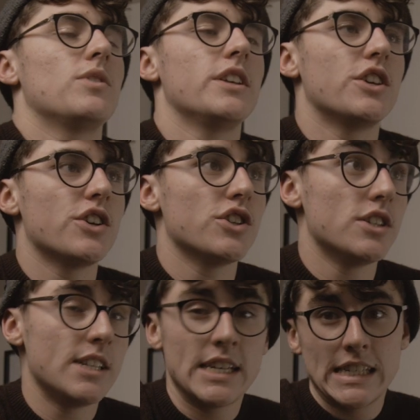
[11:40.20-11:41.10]
really
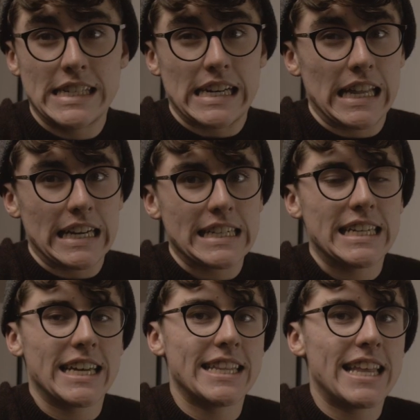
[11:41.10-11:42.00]
good, and I like to
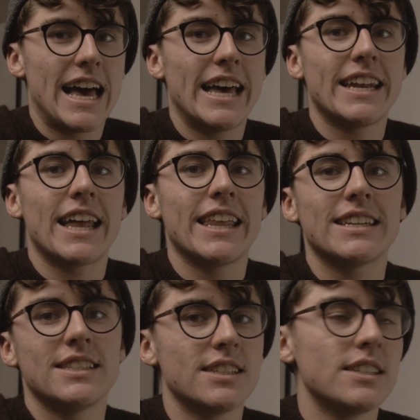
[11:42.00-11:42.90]
stick in that, and I
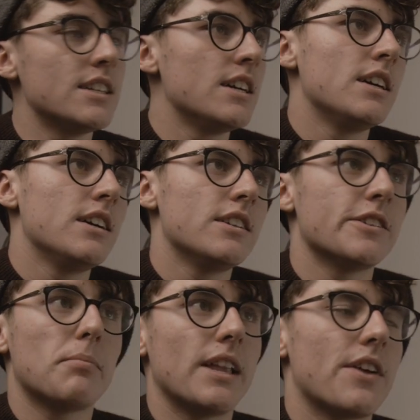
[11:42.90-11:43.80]
like to
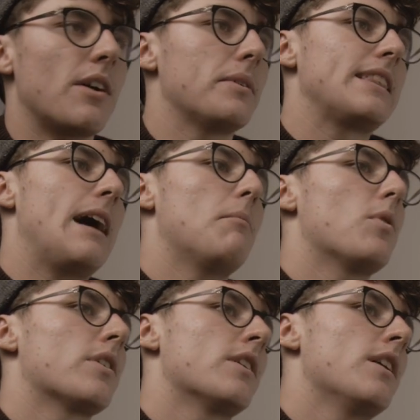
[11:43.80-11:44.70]
just play around with that
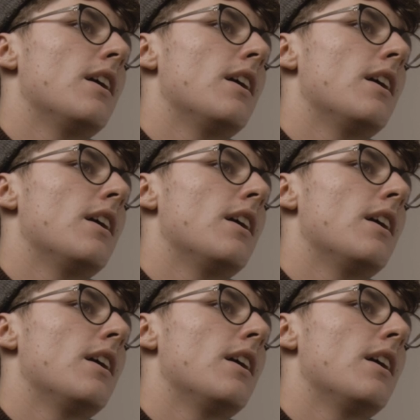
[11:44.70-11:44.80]
more.